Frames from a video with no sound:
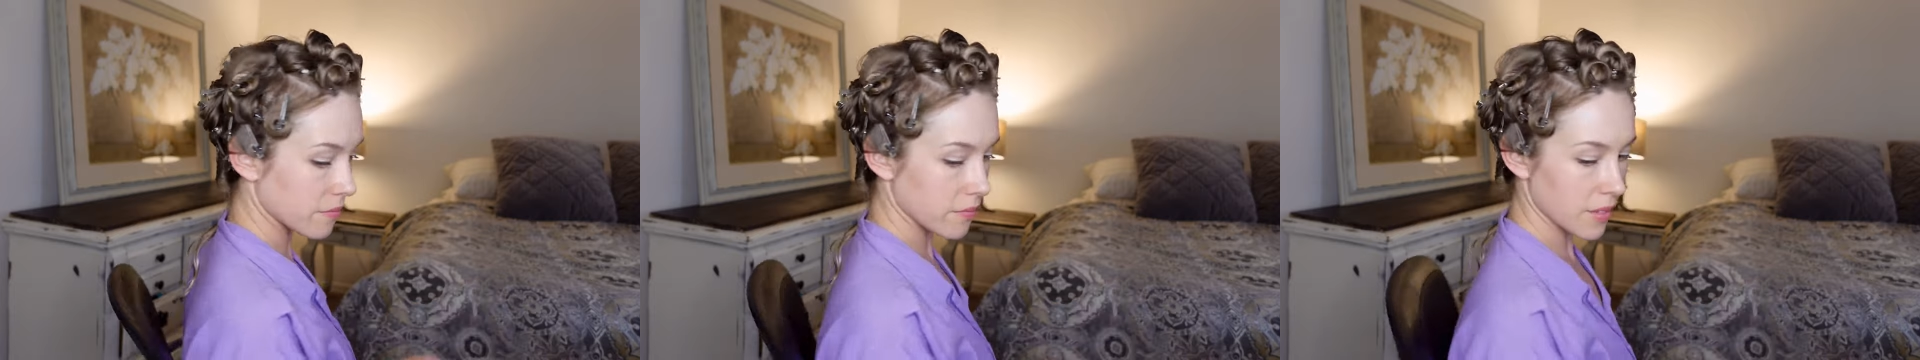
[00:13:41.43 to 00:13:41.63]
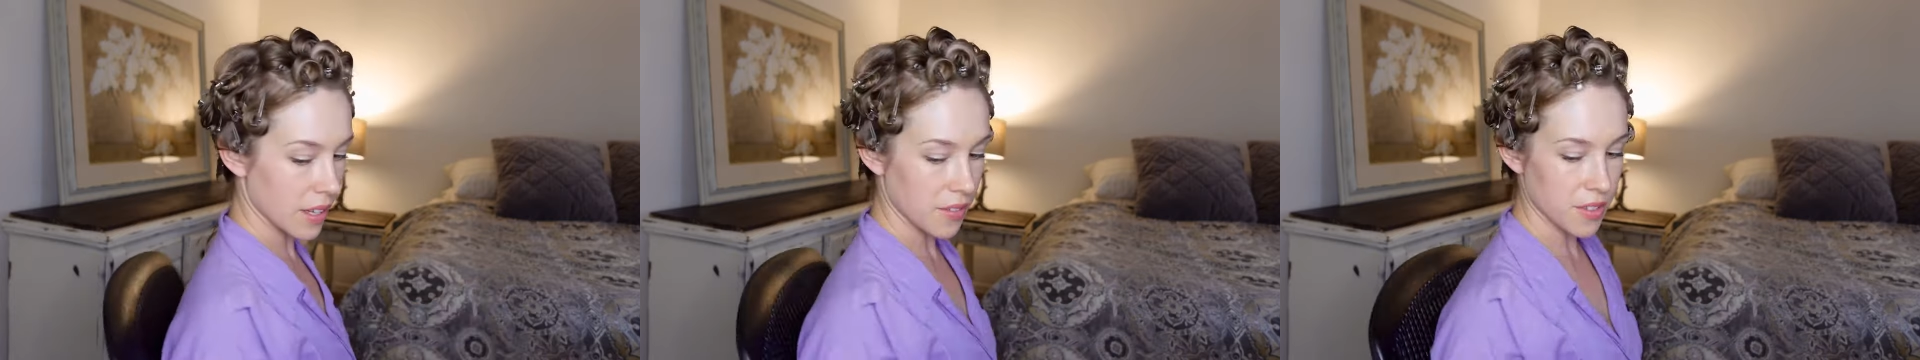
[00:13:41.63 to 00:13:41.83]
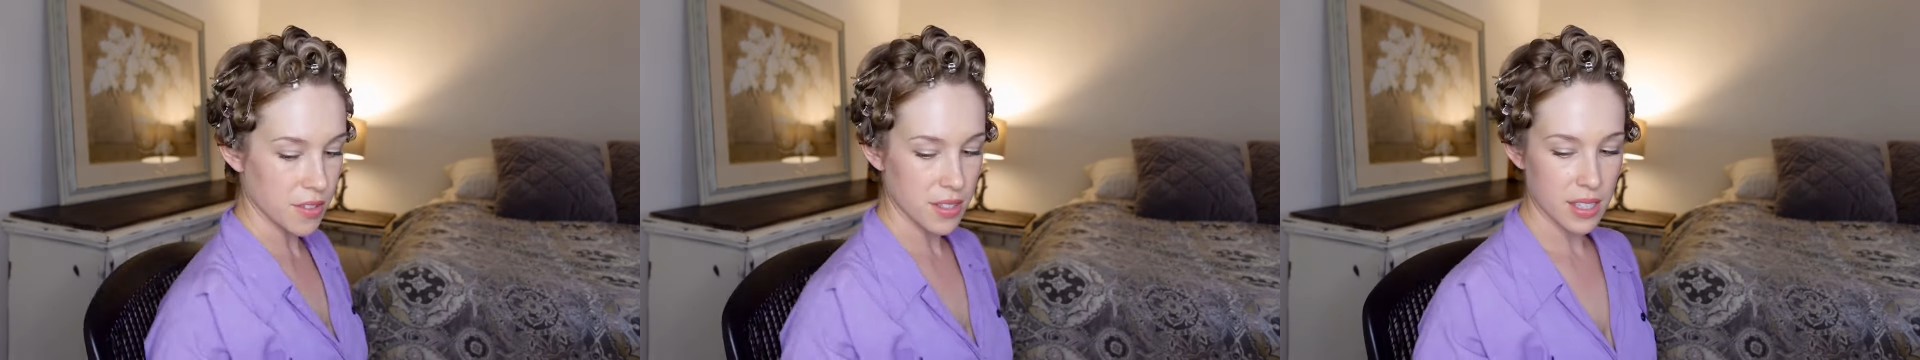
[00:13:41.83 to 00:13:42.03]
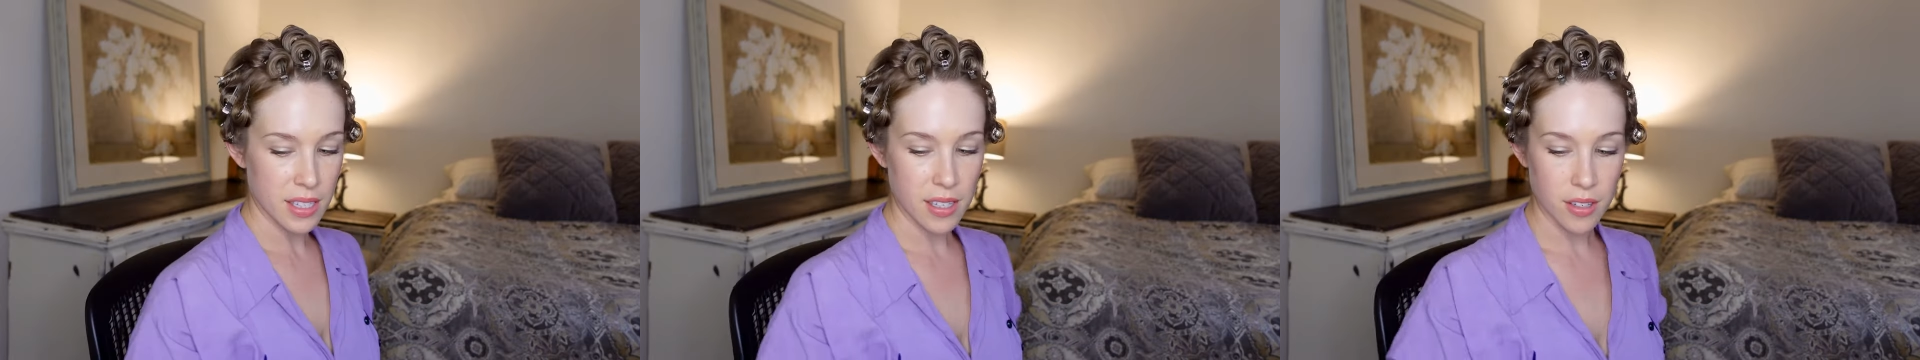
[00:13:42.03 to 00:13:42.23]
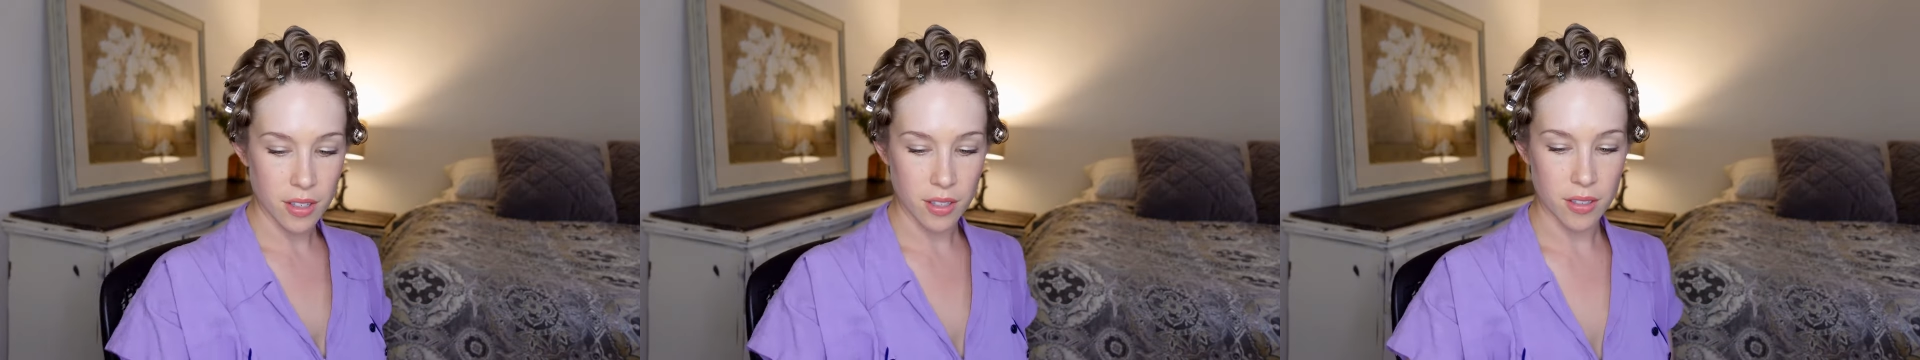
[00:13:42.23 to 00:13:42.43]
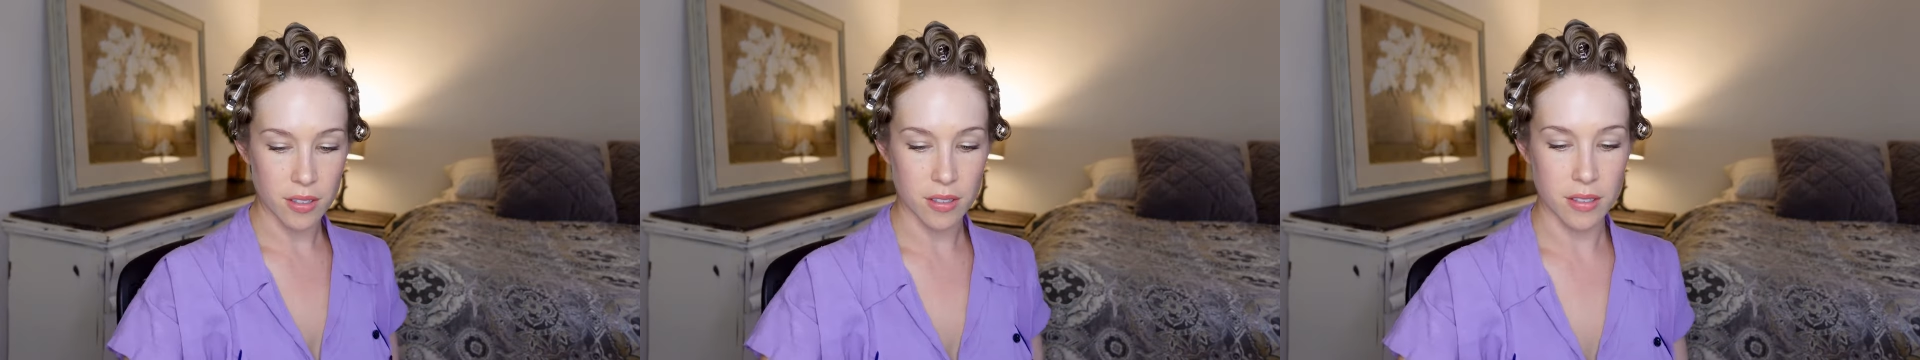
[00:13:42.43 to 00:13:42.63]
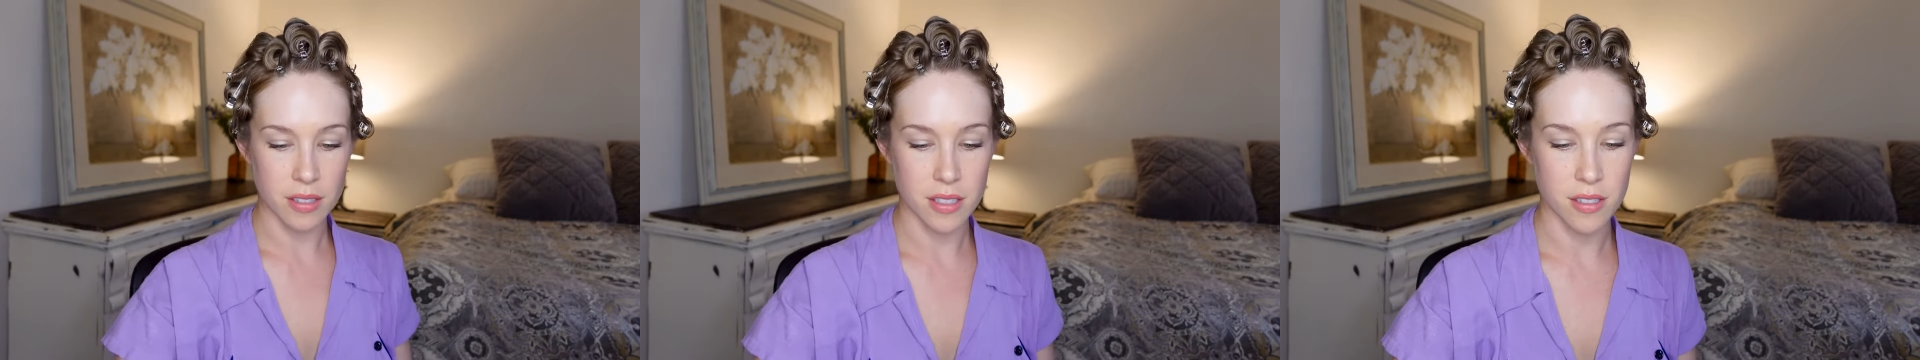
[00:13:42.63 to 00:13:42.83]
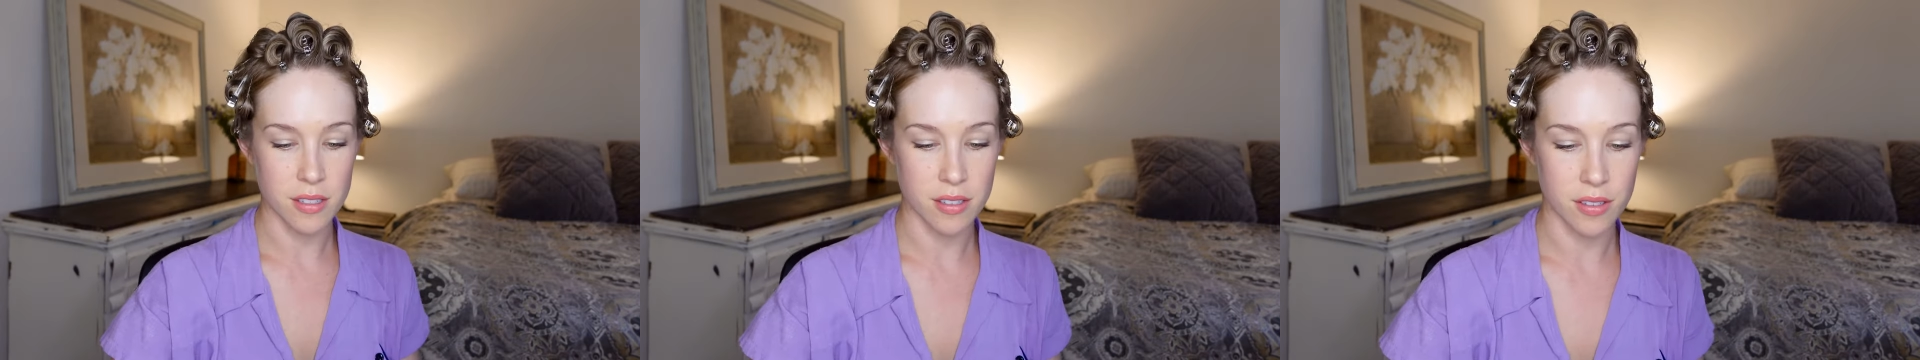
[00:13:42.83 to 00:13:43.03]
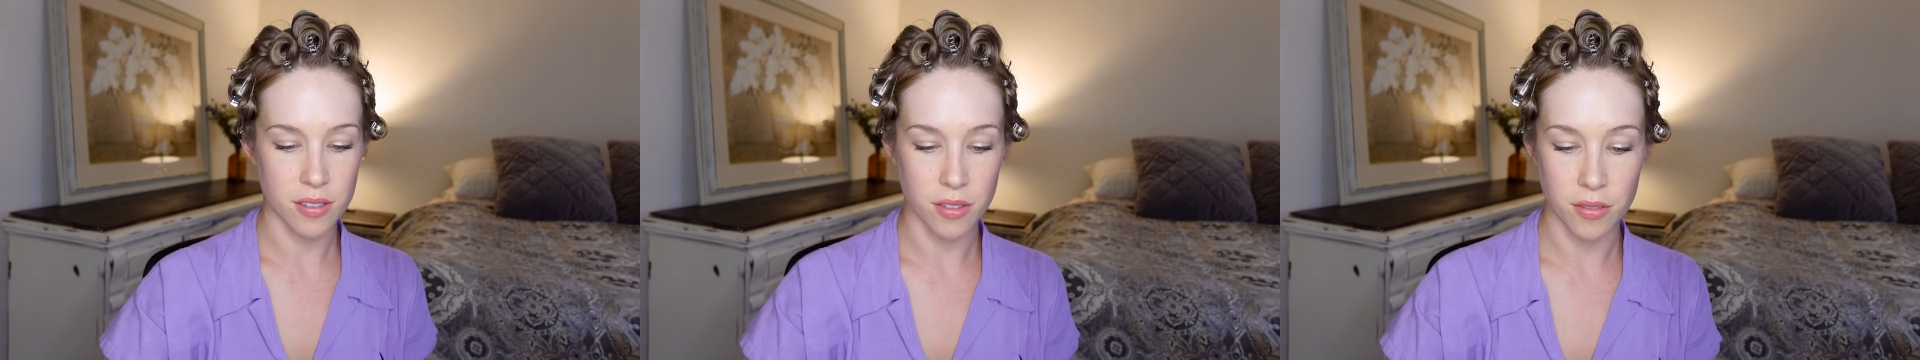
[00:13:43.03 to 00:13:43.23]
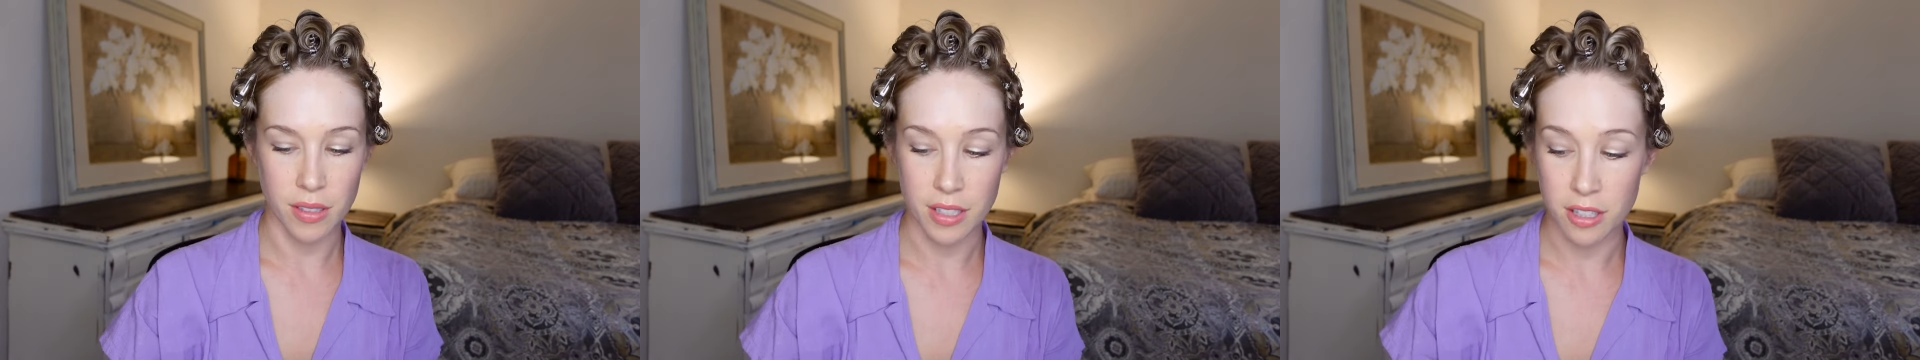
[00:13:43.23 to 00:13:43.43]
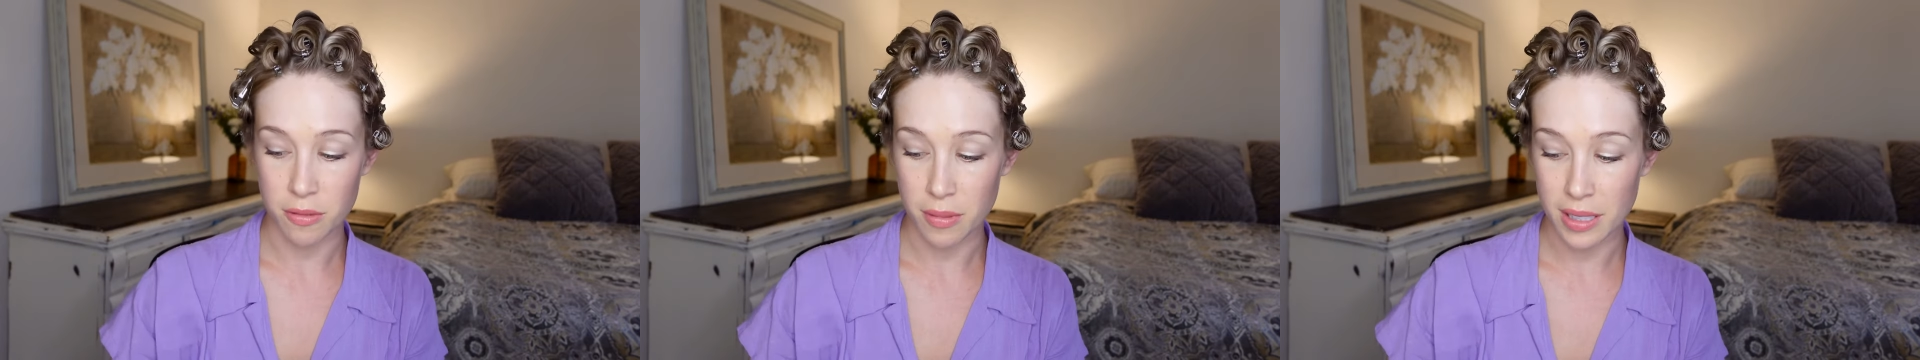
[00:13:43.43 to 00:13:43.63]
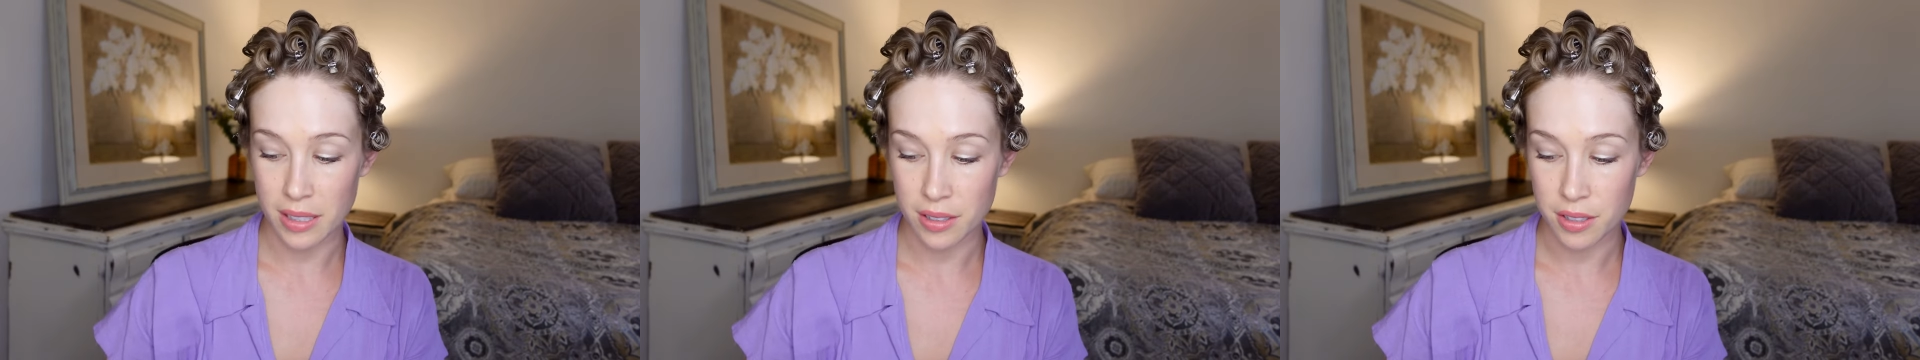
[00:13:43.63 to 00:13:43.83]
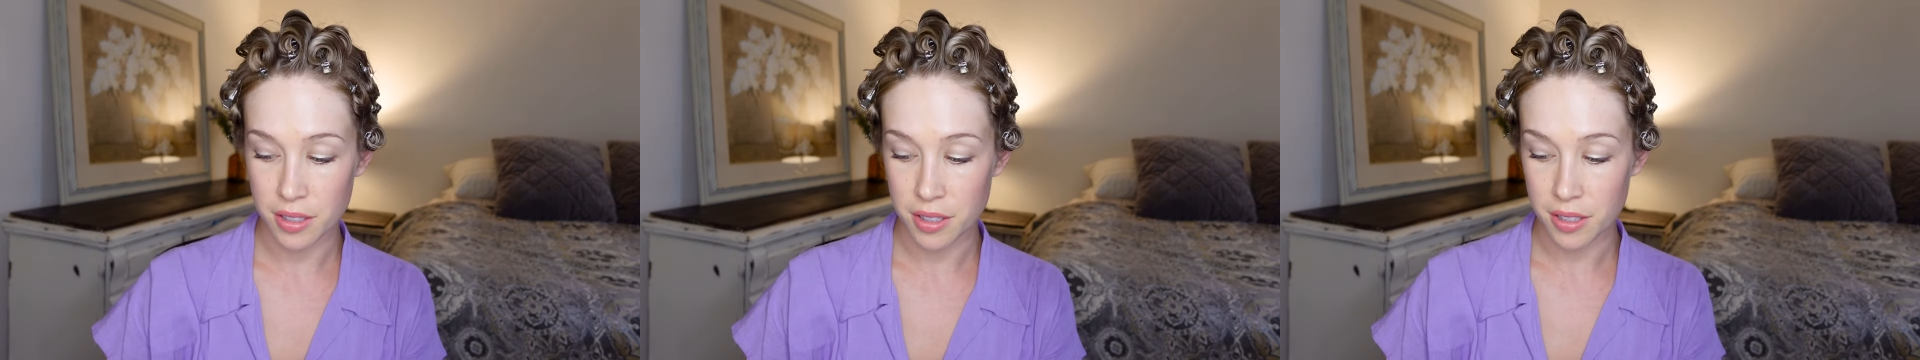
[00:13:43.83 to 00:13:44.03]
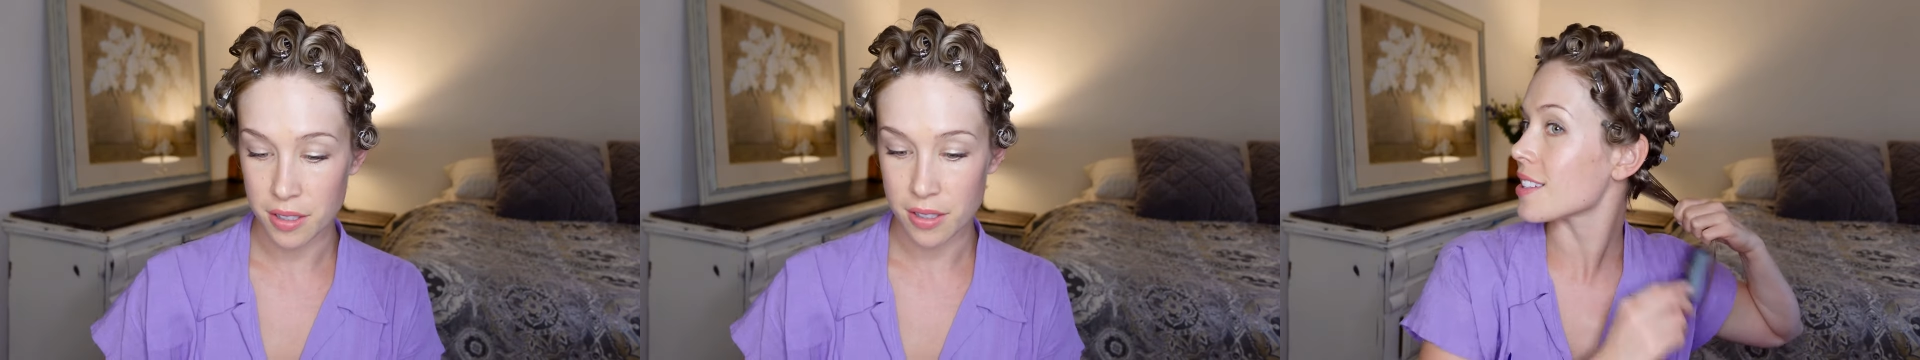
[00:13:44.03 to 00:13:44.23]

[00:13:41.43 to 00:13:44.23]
If you see a curl and you just don't like the way it looks,